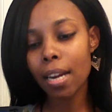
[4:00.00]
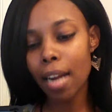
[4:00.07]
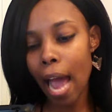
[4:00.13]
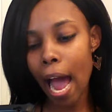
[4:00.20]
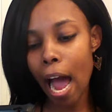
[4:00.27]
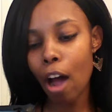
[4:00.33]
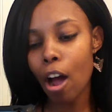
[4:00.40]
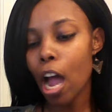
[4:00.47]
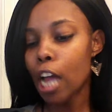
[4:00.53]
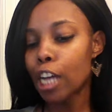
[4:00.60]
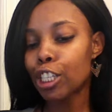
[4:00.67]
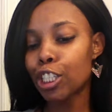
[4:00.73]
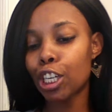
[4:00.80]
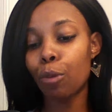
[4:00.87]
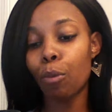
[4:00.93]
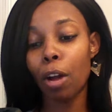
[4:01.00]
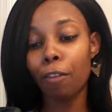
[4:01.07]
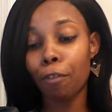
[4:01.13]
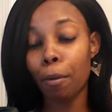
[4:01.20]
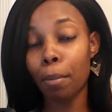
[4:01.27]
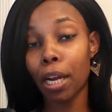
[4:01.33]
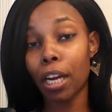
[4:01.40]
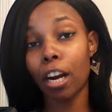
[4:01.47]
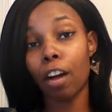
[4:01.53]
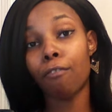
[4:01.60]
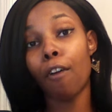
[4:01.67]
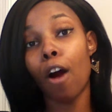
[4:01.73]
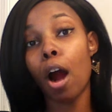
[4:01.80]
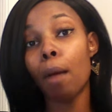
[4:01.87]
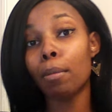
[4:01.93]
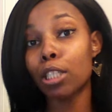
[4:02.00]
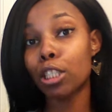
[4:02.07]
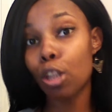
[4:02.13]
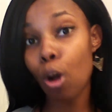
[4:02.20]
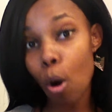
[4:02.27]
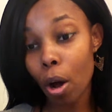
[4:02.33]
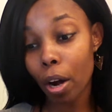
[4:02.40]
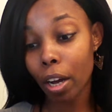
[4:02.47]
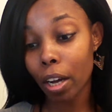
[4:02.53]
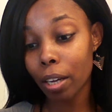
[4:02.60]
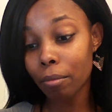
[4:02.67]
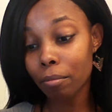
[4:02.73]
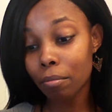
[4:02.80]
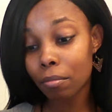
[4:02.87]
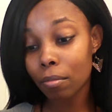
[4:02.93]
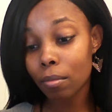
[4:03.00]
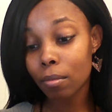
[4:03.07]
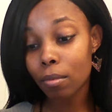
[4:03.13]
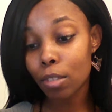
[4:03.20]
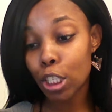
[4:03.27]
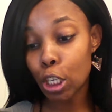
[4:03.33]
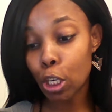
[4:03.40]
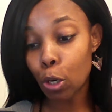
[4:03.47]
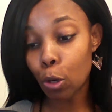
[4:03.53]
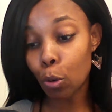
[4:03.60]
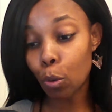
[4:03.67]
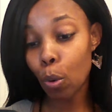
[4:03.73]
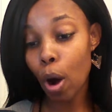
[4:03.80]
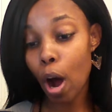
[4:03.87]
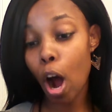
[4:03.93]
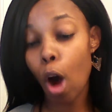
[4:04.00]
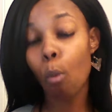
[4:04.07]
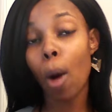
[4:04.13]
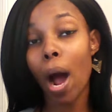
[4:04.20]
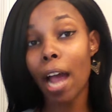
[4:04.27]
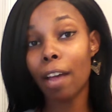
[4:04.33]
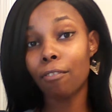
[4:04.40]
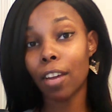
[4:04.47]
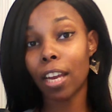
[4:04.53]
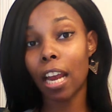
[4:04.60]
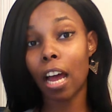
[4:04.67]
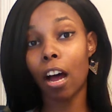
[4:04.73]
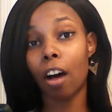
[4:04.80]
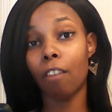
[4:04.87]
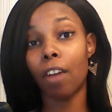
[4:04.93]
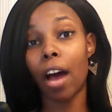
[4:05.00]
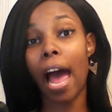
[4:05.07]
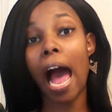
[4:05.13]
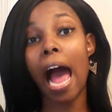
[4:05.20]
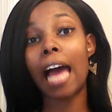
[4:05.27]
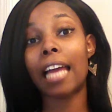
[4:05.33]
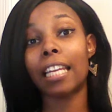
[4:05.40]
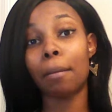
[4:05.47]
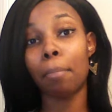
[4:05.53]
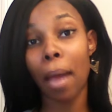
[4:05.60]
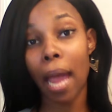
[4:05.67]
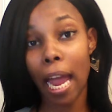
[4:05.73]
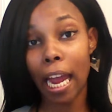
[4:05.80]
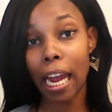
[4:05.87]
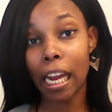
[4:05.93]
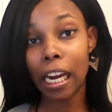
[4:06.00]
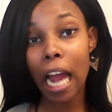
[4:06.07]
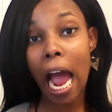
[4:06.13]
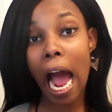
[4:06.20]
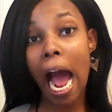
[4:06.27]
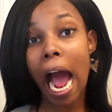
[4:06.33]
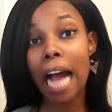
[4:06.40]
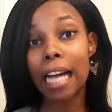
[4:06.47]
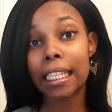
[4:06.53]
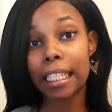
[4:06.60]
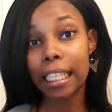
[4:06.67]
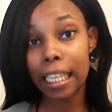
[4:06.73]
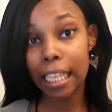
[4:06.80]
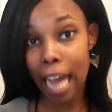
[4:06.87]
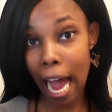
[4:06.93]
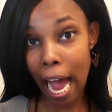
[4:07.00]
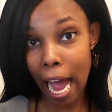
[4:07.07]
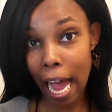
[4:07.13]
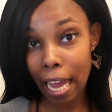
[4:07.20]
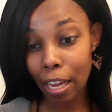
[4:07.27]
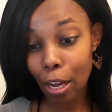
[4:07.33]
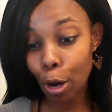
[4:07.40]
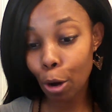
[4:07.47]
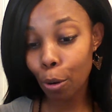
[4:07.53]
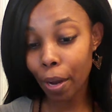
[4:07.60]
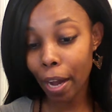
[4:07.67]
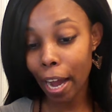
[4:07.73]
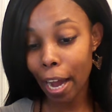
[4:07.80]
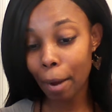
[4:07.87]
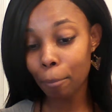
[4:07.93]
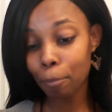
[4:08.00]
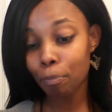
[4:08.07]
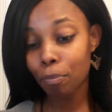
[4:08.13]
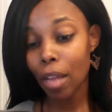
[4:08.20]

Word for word: Now, she went from being a farmer's daughter to a wife and of a highly paid IT guy, okay?